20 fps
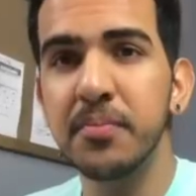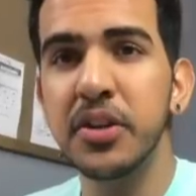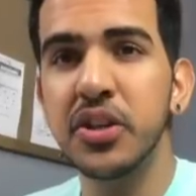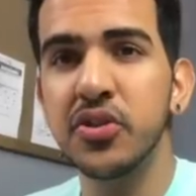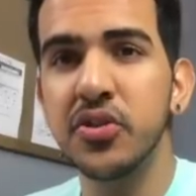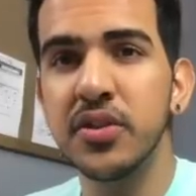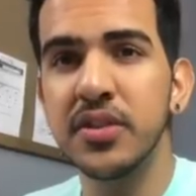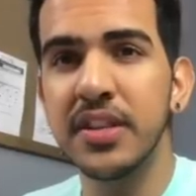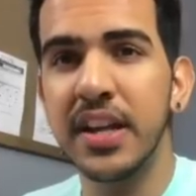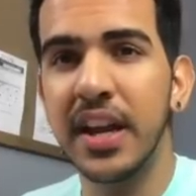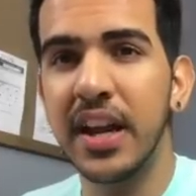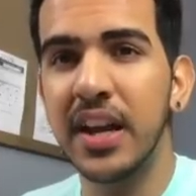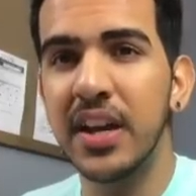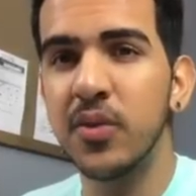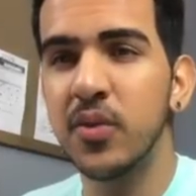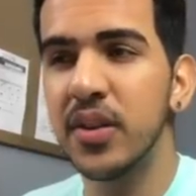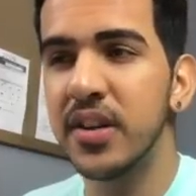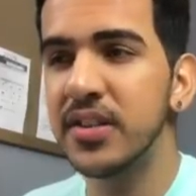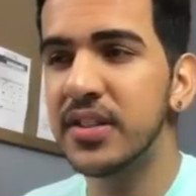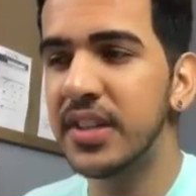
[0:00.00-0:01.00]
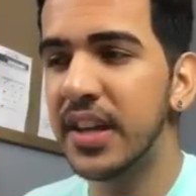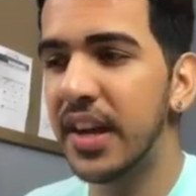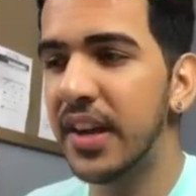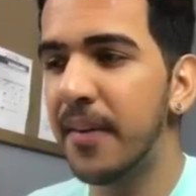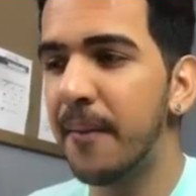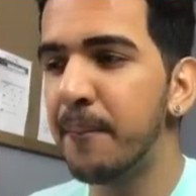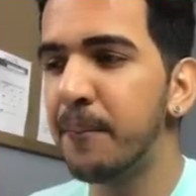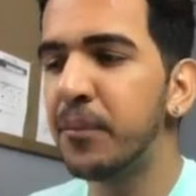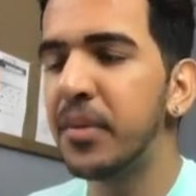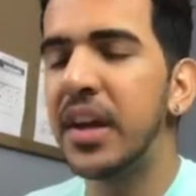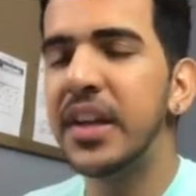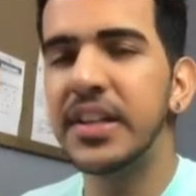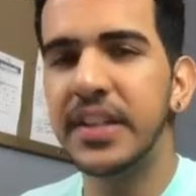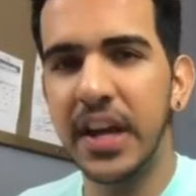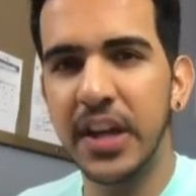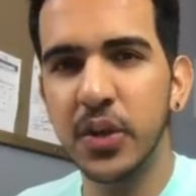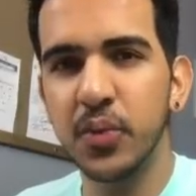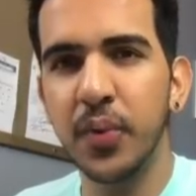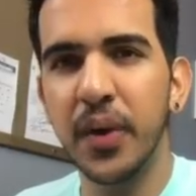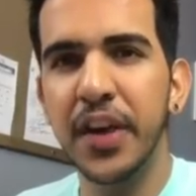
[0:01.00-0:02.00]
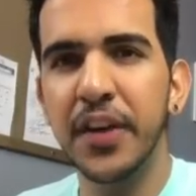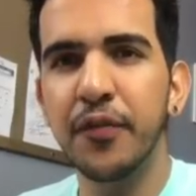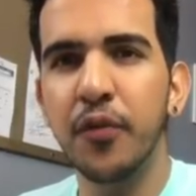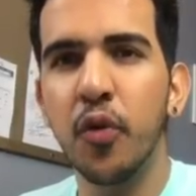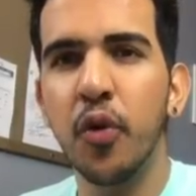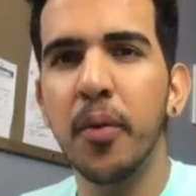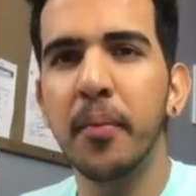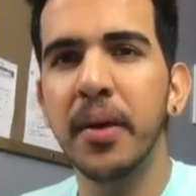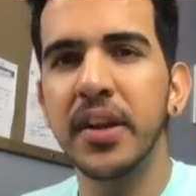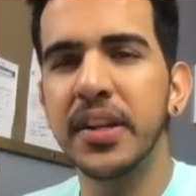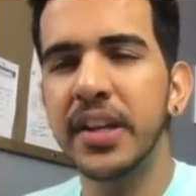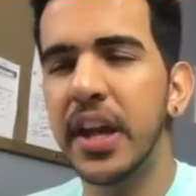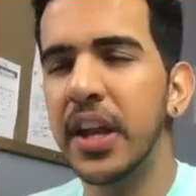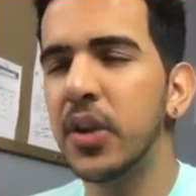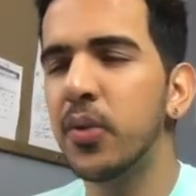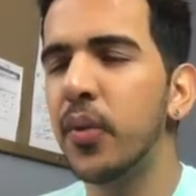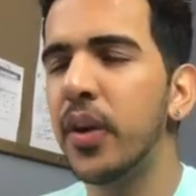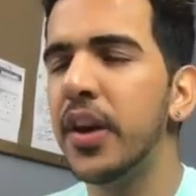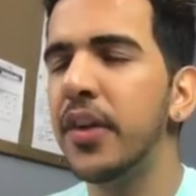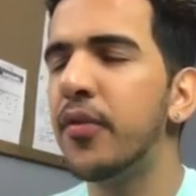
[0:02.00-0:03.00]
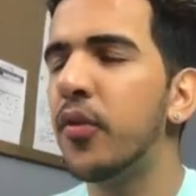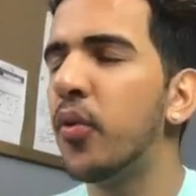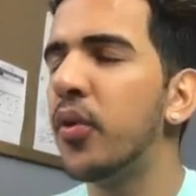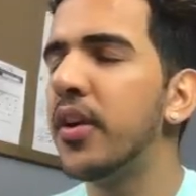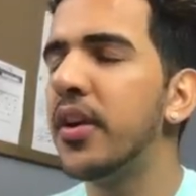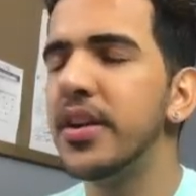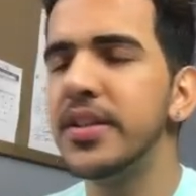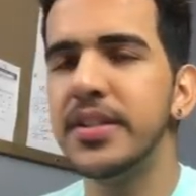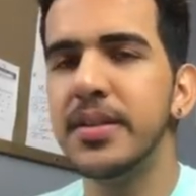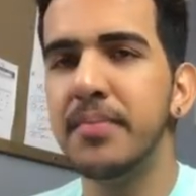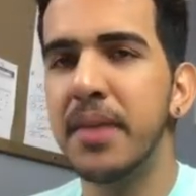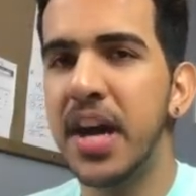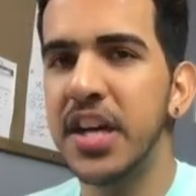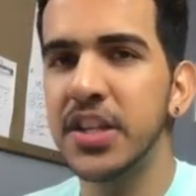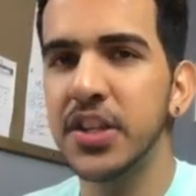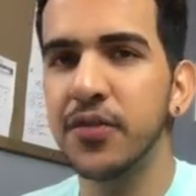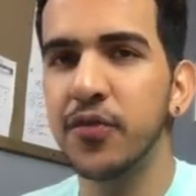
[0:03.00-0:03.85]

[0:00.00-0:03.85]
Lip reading: pictures, like I said. 1024 by 1024 does the magic